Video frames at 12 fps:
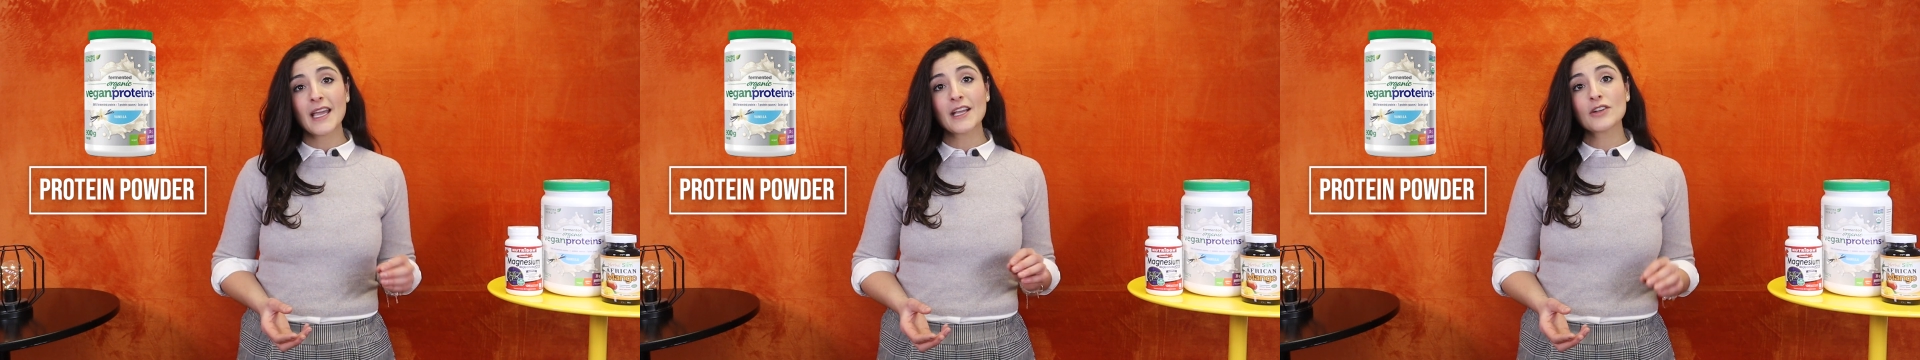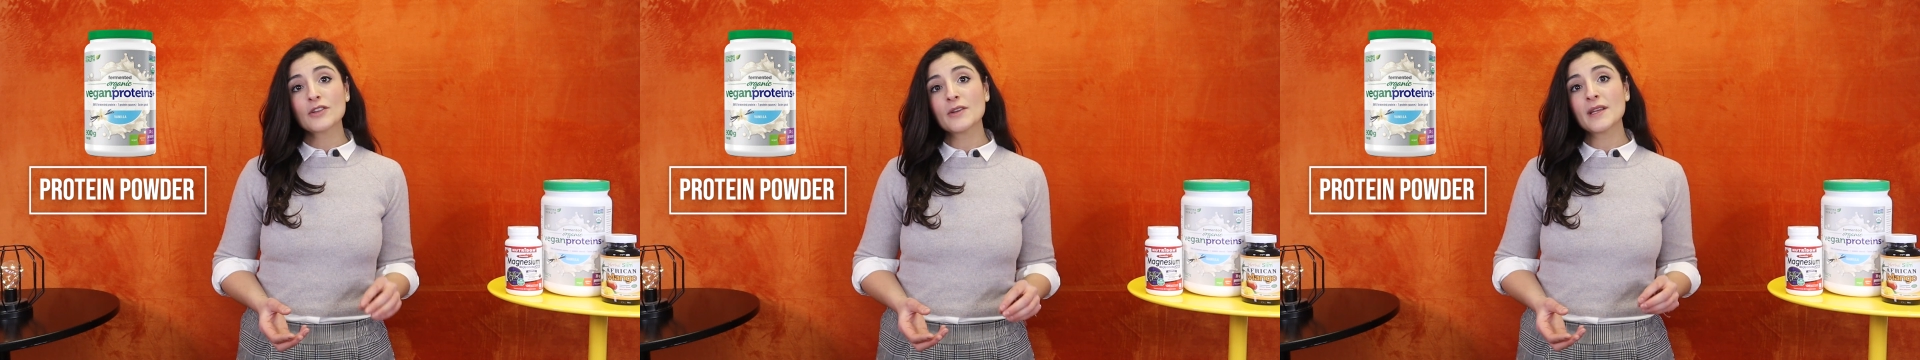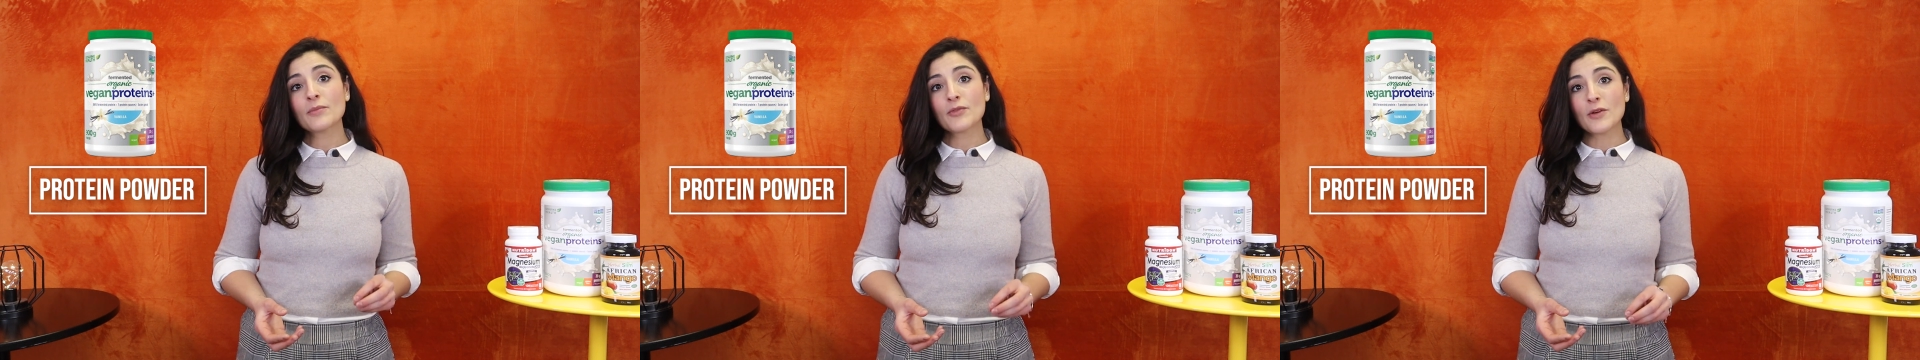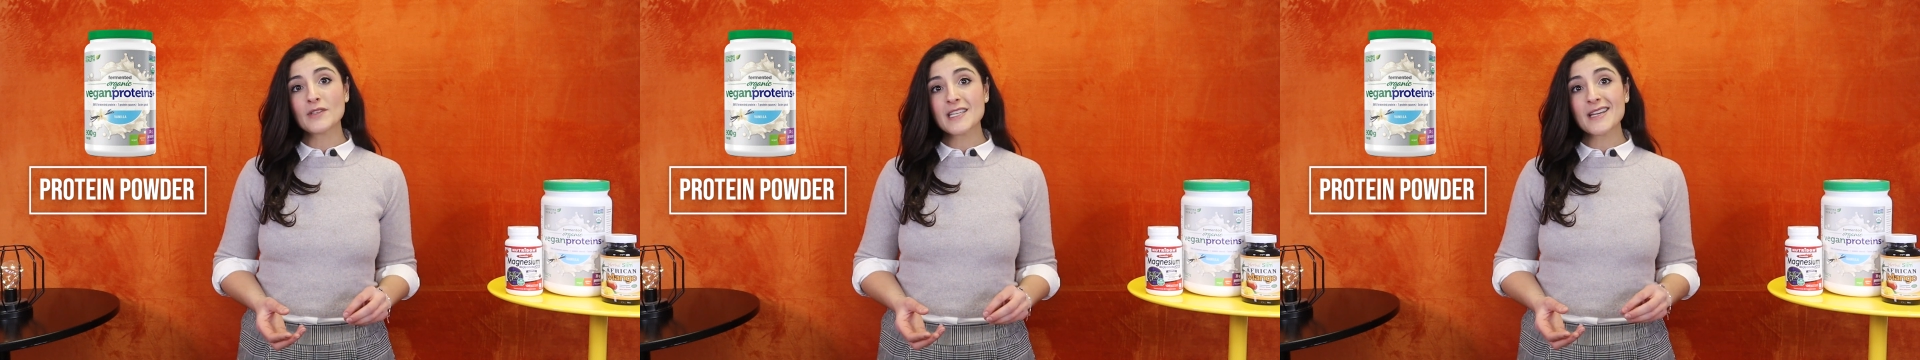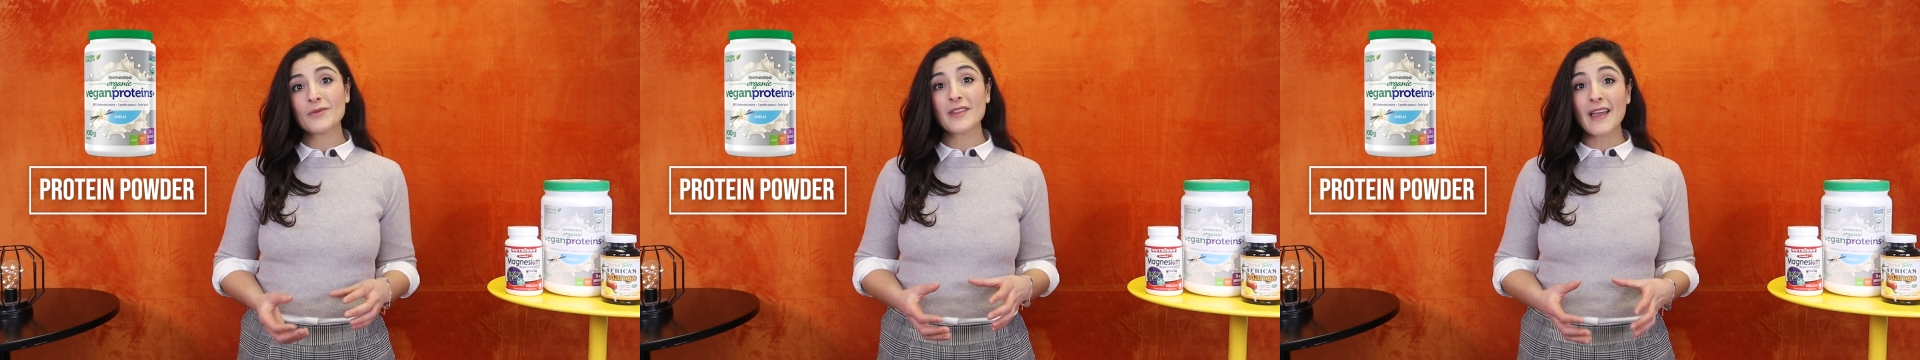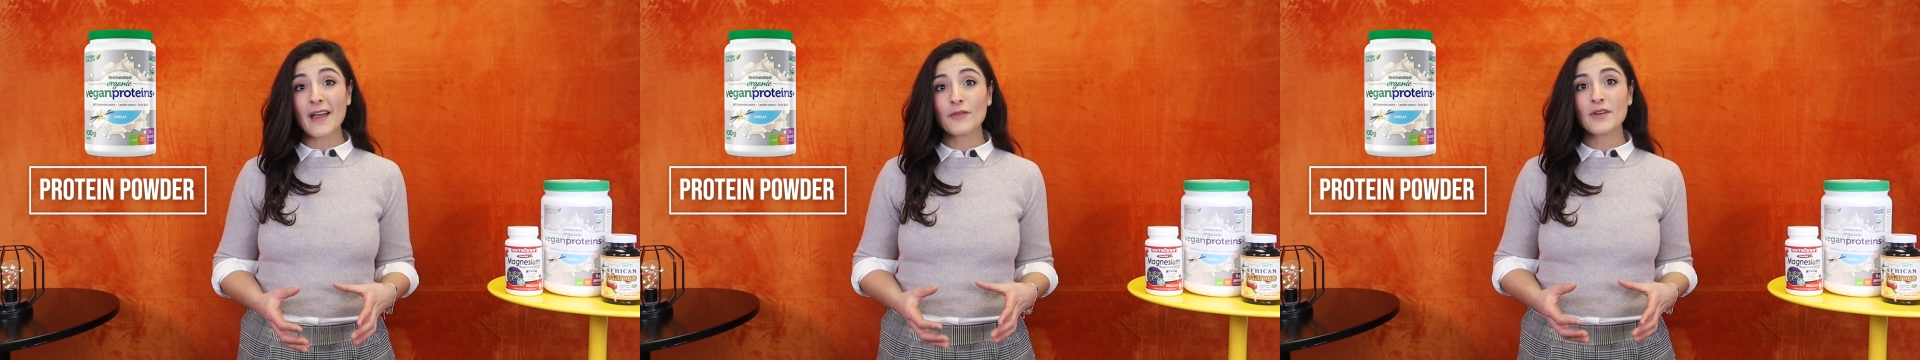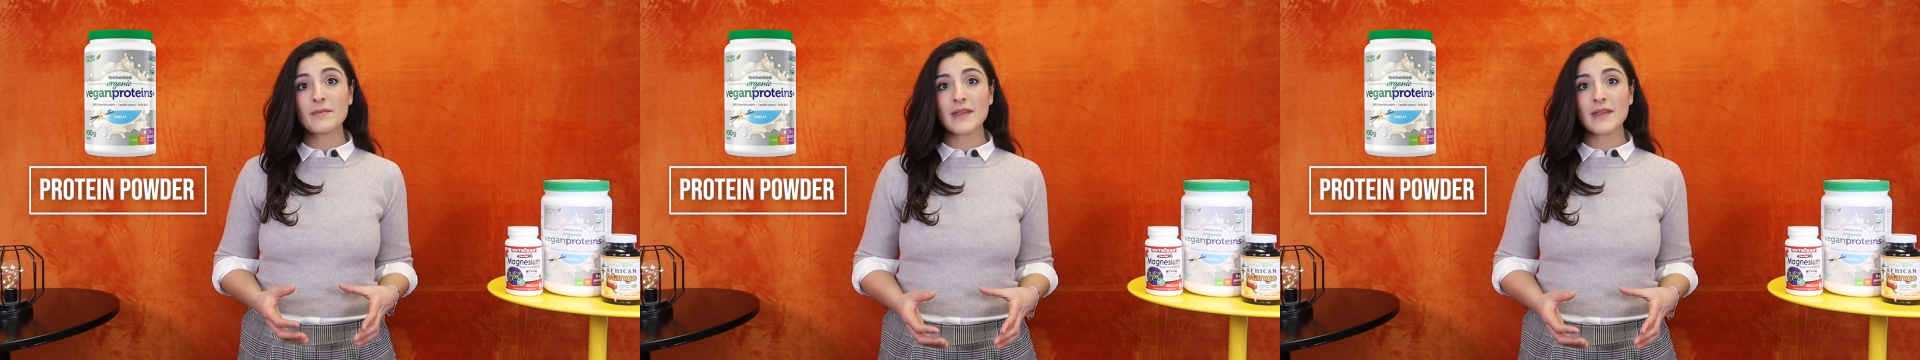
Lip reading: Including protein with every